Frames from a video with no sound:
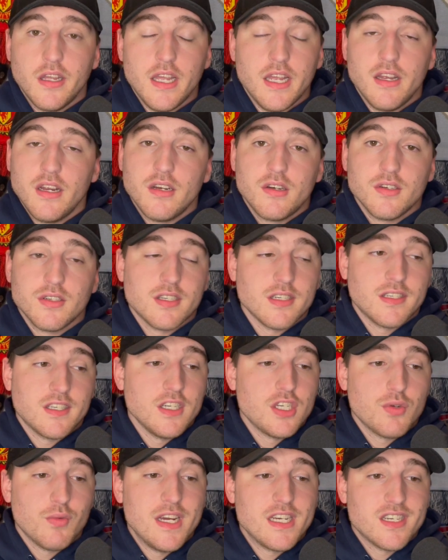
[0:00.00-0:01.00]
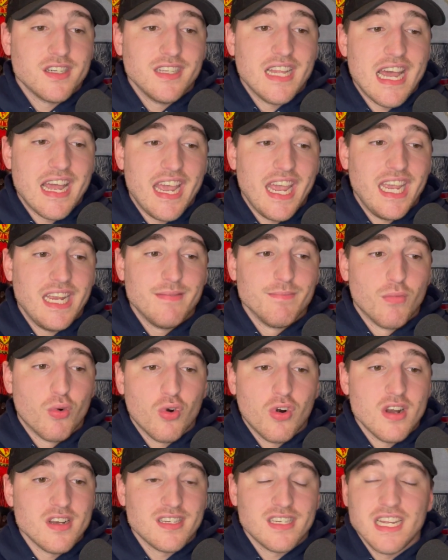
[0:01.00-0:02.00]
It was just a situation of that. Aiden Morris